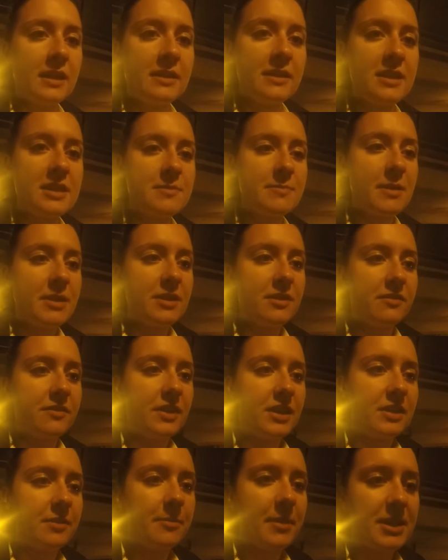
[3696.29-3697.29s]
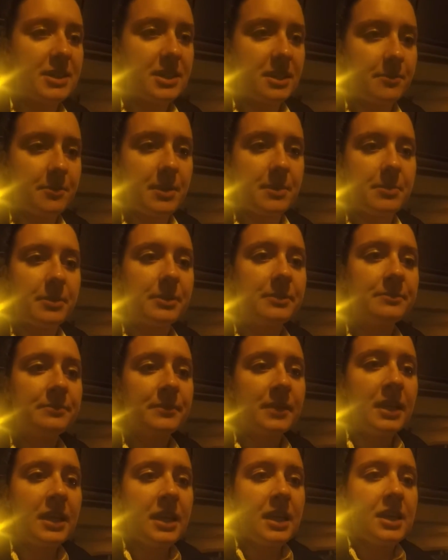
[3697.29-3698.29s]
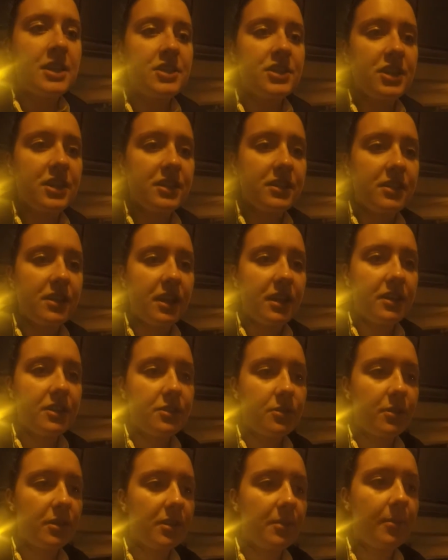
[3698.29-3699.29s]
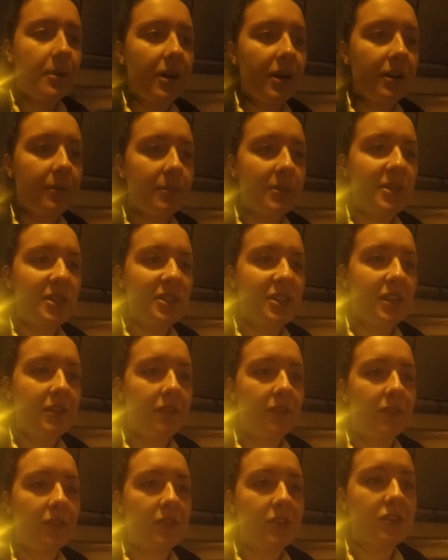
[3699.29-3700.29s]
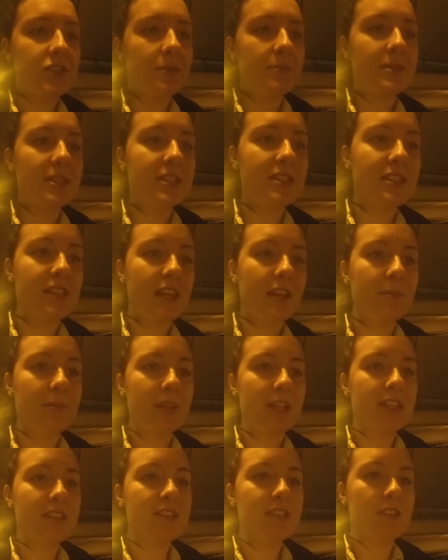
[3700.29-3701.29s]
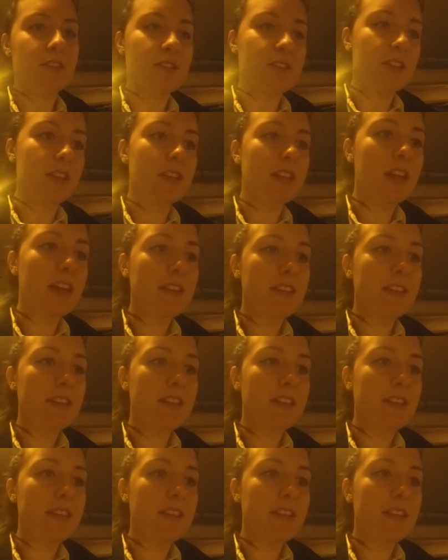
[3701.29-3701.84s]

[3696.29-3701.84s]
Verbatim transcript: These men no friend of Mexican people. She nodded toward the barn, which the chief of Rostrums and Sanabria still stood.